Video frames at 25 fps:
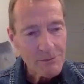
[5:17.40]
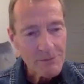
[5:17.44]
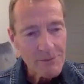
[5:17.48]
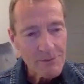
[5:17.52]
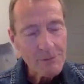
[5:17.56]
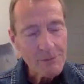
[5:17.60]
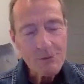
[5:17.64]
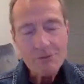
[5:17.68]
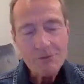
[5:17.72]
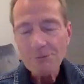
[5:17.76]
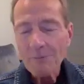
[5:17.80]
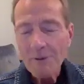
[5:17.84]

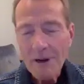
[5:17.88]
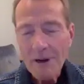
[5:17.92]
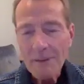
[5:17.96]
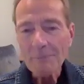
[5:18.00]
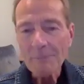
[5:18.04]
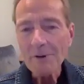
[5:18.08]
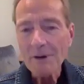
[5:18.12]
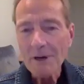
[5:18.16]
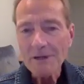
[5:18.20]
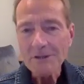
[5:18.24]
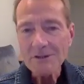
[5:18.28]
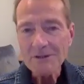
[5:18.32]
there was
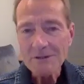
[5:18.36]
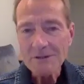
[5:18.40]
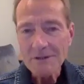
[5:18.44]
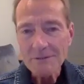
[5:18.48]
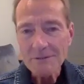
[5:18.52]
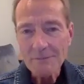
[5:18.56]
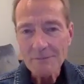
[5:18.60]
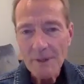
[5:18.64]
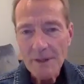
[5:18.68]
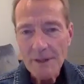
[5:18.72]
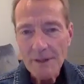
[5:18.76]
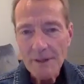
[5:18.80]
preparation
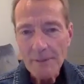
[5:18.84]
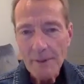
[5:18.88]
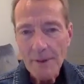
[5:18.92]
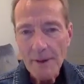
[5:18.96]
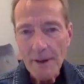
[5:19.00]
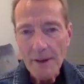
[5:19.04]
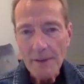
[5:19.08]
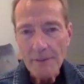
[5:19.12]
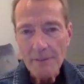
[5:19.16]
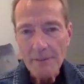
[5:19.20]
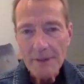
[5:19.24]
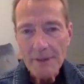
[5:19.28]
on my
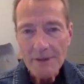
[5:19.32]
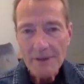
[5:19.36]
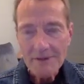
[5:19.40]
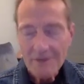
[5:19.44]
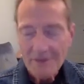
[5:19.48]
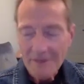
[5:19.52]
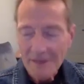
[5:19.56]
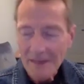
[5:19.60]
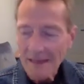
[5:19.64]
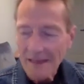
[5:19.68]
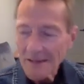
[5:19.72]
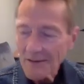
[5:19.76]
part, because
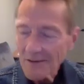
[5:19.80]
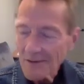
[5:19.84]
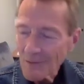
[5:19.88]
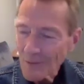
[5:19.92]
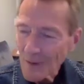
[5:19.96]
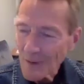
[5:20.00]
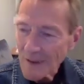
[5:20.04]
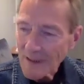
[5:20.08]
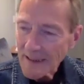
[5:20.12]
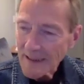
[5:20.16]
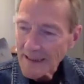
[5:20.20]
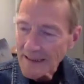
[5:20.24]
at the end of
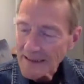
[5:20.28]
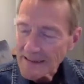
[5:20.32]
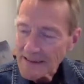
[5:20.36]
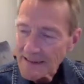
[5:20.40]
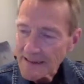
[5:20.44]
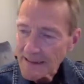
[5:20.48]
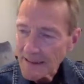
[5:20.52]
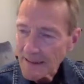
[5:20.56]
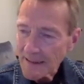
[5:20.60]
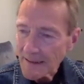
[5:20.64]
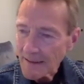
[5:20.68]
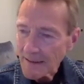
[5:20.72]

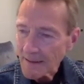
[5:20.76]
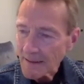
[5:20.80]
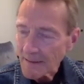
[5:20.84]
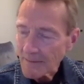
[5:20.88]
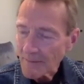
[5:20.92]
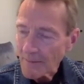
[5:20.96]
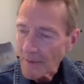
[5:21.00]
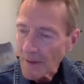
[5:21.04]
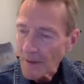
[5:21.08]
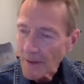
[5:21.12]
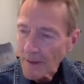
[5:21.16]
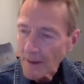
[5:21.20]
2018,
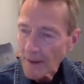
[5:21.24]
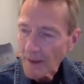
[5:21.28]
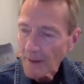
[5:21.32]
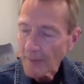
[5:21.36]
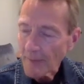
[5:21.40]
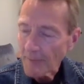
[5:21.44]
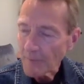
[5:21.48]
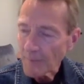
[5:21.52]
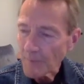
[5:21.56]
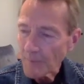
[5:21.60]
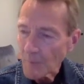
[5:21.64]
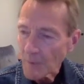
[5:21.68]

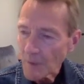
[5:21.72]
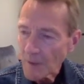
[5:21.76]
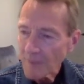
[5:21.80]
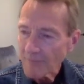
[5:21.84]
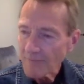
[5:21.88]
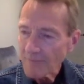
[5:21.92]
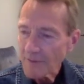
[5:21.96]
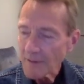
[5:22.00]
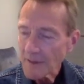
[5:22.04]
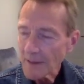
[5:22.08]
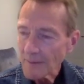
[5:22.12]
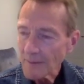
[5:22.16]

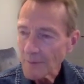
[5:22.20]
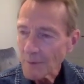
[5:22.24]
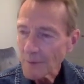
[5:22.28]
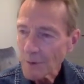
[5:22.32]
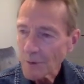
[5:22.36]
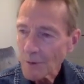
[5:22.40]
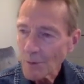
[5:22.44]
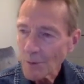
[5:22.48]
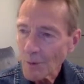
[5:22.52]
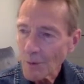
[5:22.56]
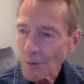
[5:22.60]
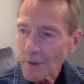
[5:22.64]
whatever that
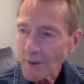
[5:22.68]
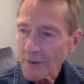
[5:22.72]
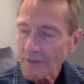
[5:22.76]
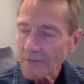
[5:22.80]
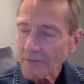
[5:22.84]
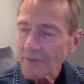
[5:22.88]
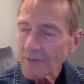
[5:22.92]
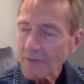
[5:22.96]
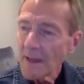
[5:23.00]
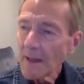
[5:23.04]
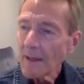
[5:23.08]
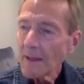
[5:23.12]
book
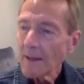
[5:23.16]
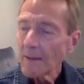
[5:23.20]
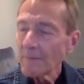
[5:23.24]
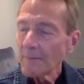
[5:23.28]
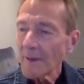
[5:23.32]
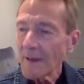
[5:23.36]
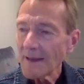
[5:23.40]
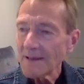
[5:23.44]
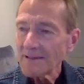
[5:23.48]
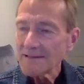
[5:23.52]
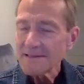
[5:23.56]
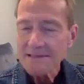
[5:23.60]
was,
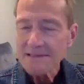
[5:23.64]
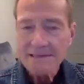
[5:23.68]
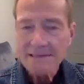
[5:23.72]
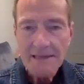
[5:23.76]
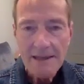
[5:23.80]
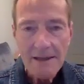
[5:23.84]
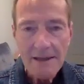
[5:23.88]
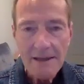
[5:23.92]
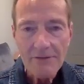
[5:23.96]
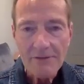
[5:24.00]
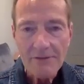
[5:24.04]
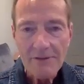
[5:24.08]
Past
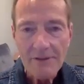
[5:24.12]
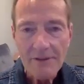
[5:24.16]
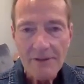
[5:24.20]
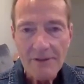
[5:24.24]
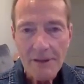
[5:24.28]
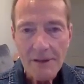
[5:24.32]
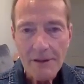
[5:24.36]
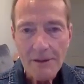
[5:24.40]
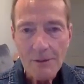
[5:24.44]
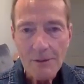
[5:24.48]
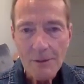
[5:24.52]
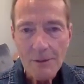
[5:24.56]
Tense, I
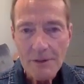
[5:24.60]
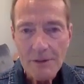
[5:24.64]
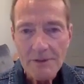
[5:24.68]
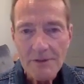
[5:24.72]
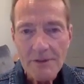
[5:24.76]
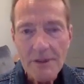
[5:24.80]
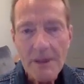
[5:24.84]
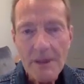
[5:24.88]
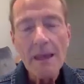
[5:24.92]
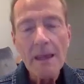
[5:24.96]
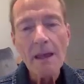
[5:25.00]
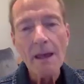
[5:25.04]
think it was,
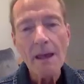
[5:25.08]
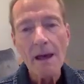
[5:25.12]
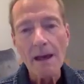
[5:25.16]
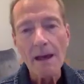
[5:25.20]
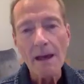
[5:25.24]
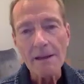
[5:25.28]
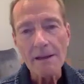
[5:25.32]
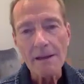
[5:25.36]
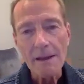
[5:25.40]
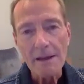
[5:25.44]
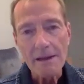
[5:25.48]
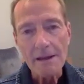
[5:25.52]

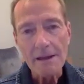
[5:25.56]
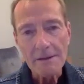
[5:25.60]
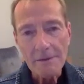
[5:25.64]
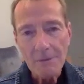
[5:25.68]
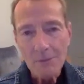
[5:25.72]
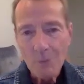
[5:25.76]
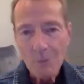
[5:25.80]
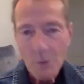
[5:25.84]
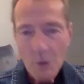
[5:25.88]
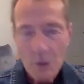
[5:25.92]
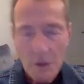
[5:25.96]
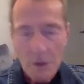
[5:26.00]
I did a
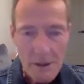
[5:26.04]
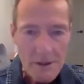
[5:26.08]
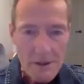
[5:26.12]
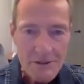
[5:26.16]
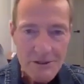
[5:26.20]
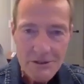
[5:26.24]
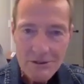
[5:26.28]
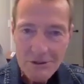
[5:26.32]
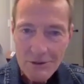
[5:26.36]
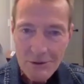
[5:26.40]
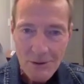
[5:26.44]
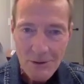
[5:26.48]
world
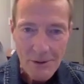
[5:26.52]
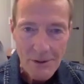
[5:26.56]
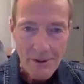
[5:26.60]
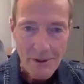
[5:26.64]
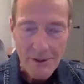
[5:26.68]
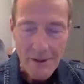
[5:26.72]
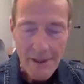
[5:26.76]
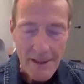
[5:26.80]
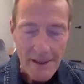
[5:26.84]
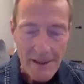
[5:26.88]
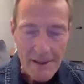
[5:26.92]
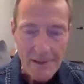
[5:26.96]

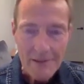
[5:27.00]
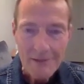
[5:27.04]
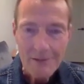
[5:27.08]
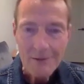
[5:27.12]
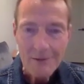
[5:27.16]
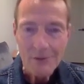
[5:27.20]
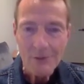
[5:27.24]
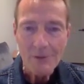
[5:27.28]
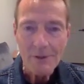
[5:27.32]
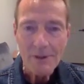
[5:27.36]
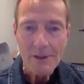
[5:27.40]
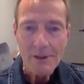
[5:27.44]
tour,
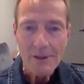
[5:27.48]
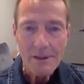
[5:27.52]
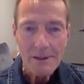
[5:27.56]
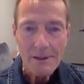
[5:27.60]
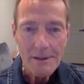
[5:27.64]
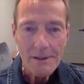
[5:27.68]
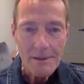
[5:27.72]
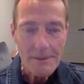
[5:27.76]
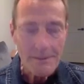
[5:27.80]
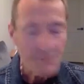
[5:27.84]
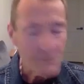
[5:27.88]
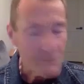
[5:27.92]

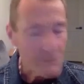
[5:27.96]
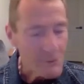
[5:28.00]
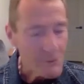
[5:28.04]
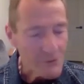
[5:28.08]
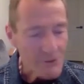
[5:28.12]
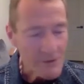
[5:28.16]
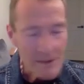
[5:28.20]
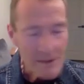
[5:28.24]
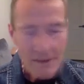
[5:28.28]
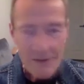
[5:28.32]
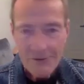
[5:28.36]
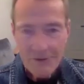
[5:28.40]
including New
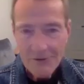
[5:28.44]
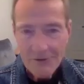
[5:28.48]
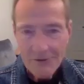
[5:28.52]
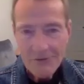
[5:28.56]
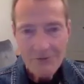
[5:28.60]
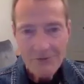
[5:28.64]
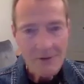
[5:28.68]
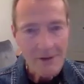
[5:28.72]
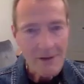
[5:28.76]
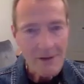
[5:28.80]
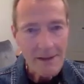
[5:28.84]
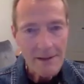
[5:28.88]
Zealand,
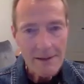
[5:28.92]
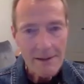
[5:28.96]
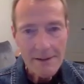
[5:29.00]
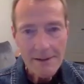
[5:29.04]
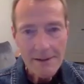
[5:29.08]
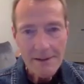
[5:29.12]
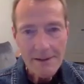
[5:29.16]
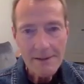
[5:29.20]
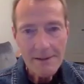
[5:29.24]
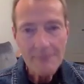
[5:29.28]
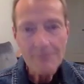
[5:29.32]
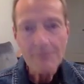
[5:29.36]

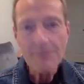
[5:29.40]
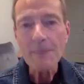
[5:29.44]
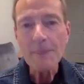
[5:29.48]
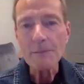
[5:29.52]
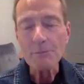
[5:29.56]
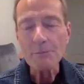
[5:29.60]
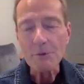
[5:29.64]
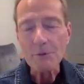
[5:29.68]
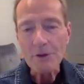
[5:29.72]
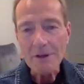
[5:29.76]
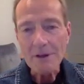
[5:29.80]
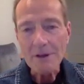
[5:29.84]
Australia,
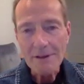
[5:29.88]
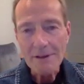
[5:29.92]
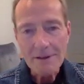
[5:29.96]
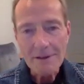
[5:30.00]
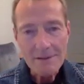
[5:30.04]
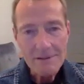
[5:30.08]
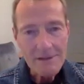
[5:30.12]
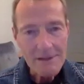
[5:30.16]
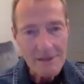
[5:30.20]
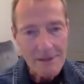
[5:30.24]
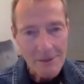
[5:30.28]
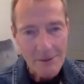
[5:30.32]

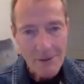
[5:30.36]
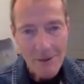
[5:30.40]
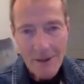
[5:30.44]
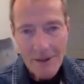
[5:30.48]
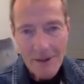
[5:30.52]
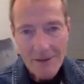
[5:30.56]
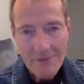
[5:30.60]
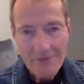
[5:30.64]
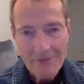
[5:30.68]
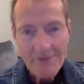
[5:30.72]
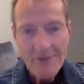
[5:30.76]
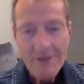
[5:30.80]
Britain,
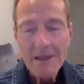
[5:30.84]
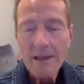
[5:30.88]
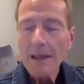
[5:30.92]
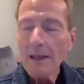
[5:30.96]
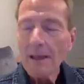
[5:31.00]
US,